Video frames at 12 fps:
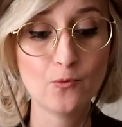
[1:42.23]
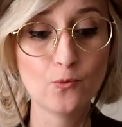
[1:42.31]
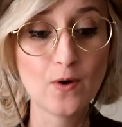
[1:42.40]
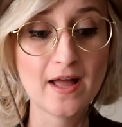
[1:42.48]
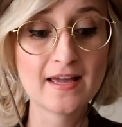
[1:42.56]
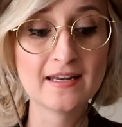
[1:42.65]

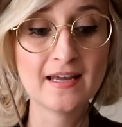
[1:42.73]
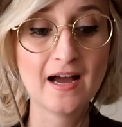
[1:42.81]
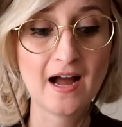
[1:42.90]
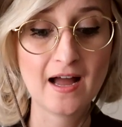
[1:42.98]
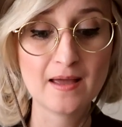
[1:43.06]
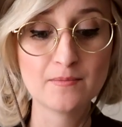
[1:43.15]
When
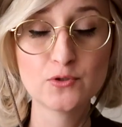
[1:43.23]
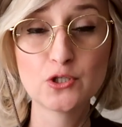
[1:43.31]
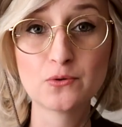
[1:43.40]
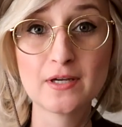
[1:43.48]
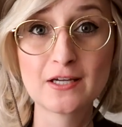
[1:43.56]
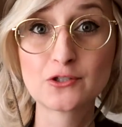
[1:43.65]
I'm
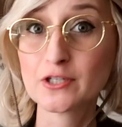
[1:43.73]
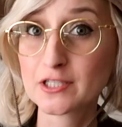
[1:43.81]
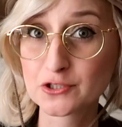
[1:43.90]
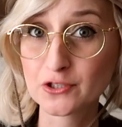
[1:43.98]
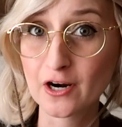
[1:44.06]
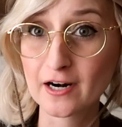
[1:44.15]
doing
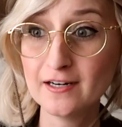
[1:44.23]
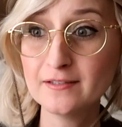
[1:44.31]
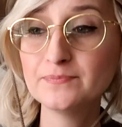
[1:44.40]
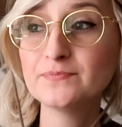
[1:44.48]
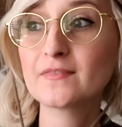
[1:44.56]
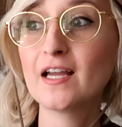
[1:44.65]
traditional
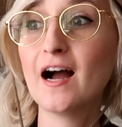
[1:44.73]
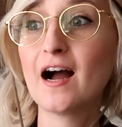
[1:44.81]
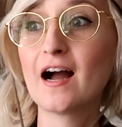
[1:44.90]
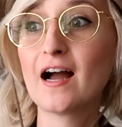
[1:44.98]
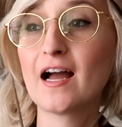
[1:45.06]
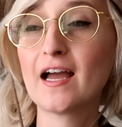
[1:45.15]
art,
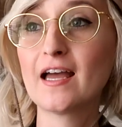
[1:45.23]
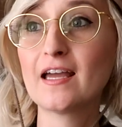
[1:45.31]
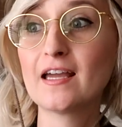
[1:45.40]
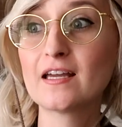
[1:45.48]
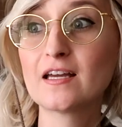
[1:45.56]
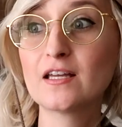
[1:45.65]

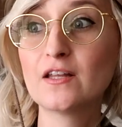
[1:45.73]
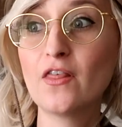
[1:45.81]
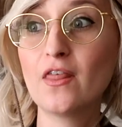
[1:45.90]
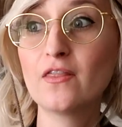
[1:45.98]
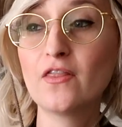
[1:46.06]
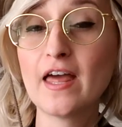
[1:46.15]
I
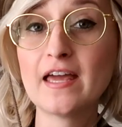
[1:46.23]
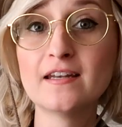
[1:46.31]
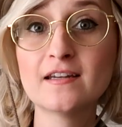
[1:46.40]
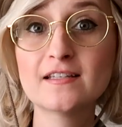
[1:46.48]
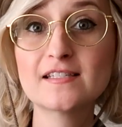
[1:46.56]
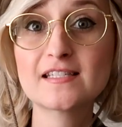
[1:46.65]

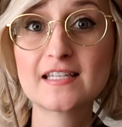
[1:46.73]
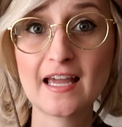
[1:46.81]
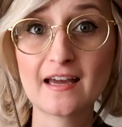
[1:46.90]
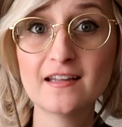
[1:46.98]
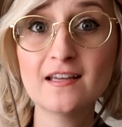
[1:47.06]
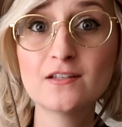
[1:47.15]
then
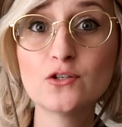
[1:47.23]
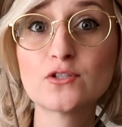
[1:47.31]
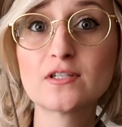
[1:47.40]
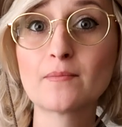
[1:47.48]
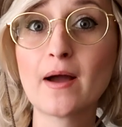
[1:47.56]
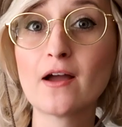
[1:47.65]
scan it
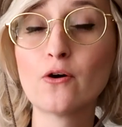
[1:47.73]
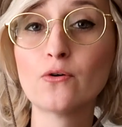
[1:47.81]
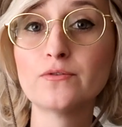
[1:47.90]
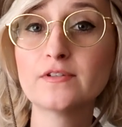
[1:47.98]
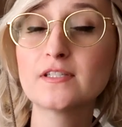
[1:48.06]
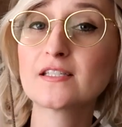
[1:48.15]
using my
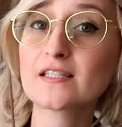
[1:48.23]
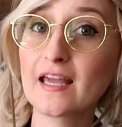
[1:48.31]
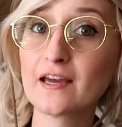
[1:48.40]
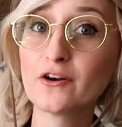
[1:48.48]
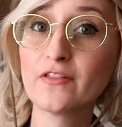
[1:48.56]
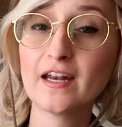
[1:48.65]
own
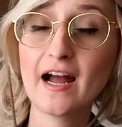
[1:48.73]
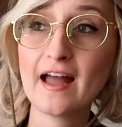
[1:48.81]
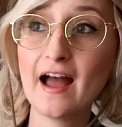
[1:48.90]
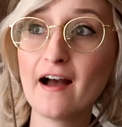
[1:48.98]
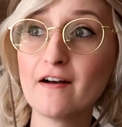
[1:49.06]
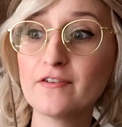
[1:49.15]
scanner that I
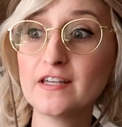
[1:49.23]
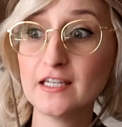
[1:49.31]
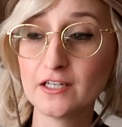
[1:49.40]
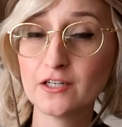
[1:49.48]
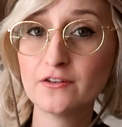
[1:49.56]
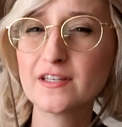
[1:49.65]
have
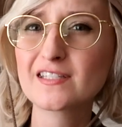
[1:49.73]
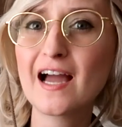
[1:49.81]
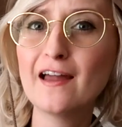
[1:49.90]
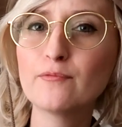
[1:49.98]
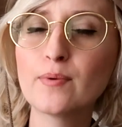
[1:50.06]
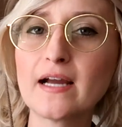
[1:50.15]
here that's
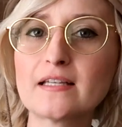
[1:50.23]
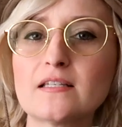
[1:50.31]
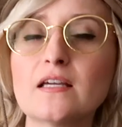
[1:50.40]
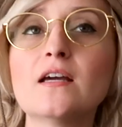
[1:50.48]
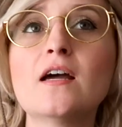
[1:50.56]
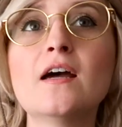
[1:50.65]
kind of
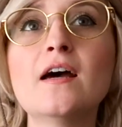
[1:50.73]
pricey.